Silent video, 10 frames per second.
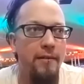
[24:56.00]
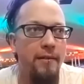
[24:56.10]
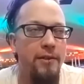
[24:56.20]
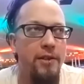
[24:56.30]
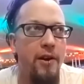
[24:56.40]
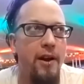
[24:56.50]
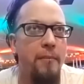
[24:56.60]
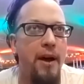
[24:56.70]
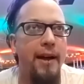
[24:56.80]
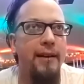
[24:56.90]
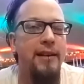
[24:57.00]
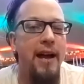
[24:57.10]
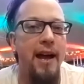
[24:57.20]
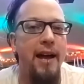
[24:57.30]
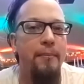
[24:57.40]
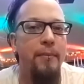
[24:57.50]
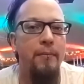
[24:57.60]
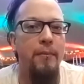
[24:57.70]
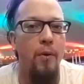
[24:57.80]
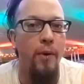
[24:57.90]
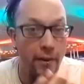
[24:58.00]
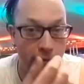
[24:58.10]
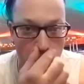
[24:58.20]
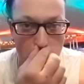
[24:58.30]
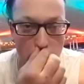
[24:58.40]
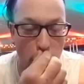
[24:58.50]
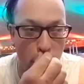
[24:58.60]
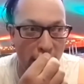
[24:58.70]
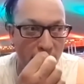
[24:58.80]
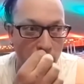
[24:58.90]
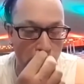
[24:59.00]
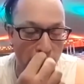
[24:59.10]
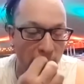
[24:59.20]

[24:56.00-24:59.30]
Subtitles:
during my time away from Youth Gone Wild,